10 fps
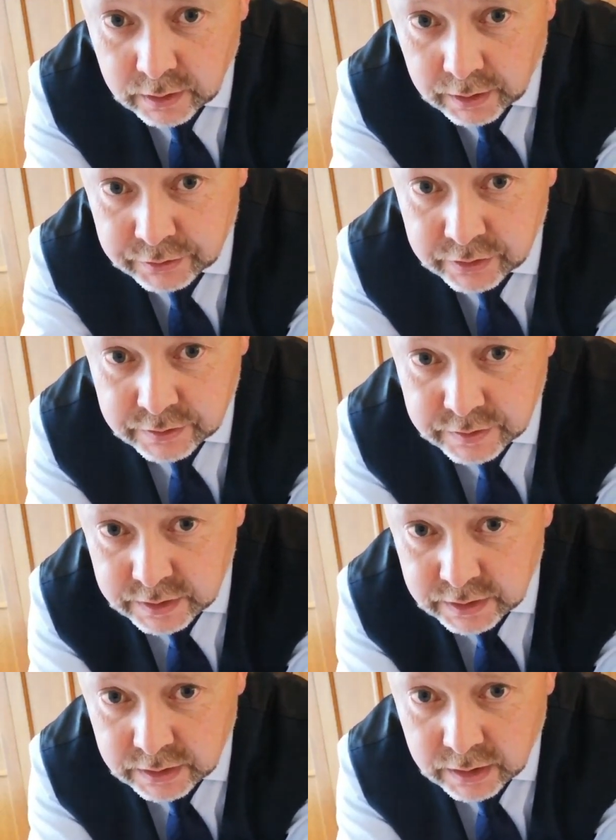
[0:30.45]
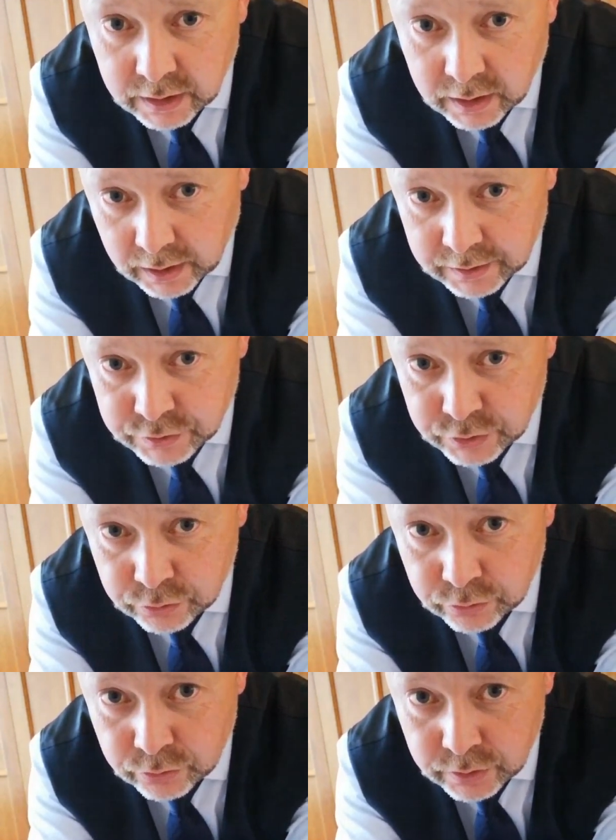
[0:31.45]
and you can see our
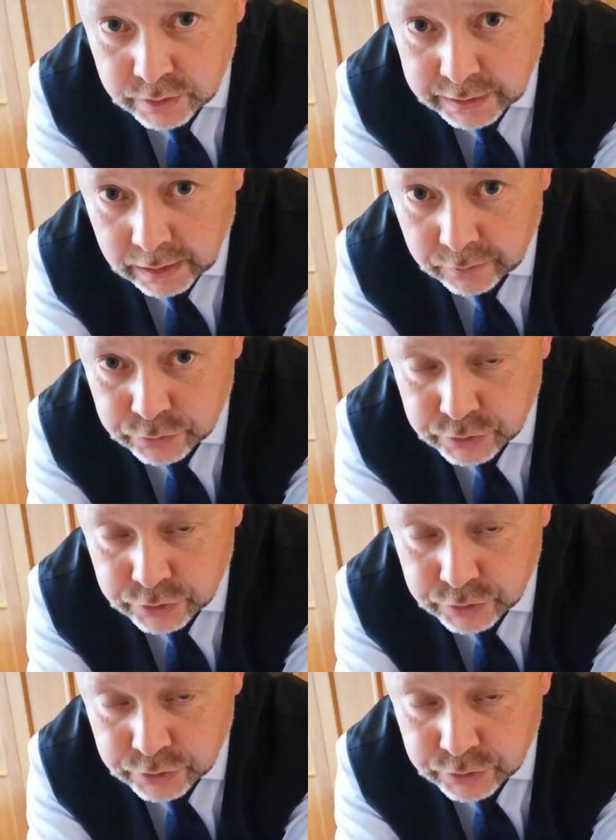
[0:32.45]
two yellow